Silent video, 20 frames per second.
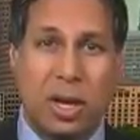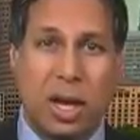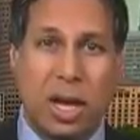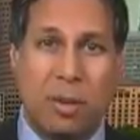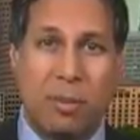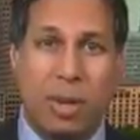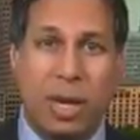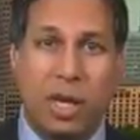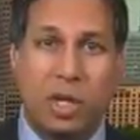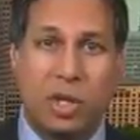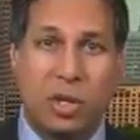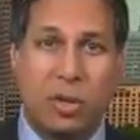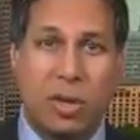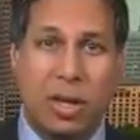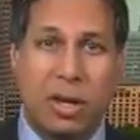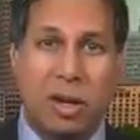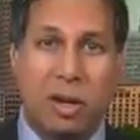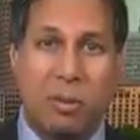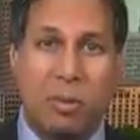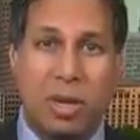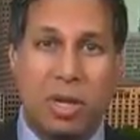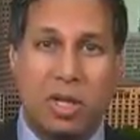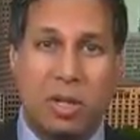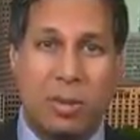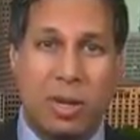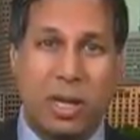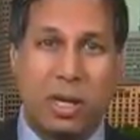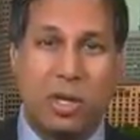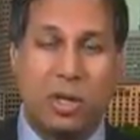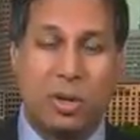and make sure they commit to
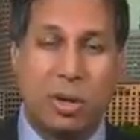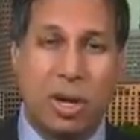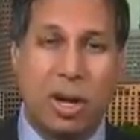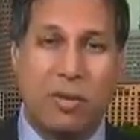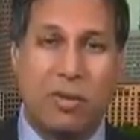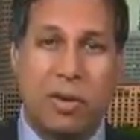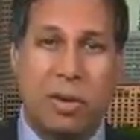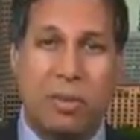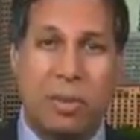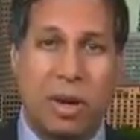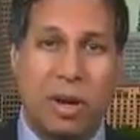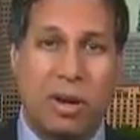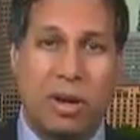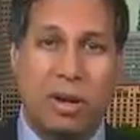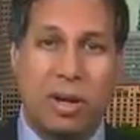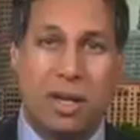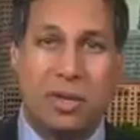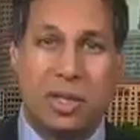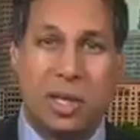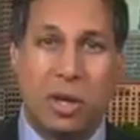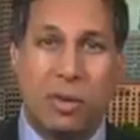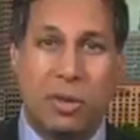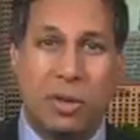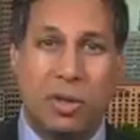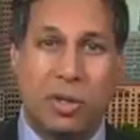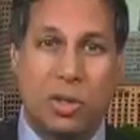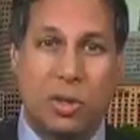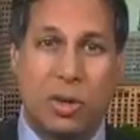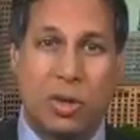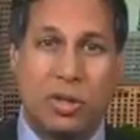making sure every American has health
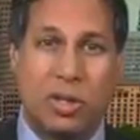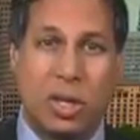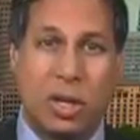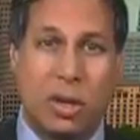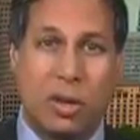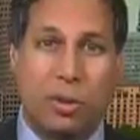insurance